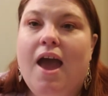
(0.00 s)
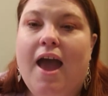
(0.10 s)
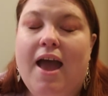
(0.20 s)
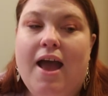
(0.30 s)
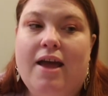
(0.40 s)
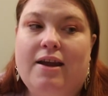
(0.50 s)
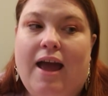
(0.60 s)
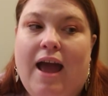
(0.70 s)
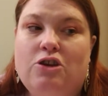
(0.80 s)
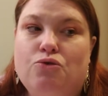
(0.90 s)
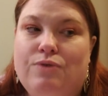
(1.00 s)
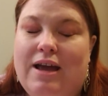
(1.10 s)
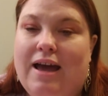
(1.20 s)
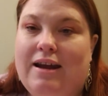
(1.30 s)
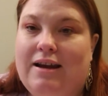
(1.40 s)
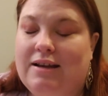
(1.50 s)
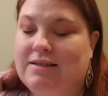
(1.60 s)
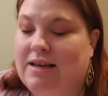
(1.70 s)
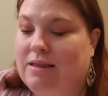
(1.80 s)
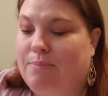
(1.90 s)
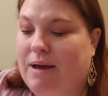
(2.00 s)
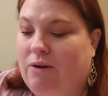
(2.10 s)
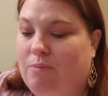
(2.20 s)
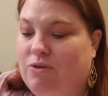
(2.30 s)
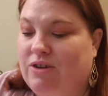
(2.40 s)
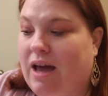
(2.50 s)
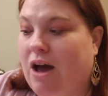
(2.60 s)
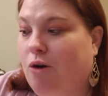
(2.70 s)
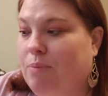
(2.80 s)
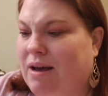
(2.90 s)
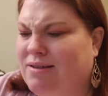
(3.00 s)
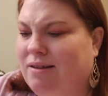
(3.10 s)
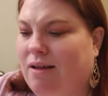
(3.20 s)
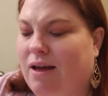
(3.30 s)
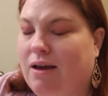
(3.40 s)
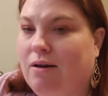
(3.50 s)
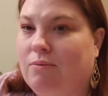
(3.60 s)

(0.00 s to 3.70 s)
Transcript: and I had to re-edit it and take the background music out because it like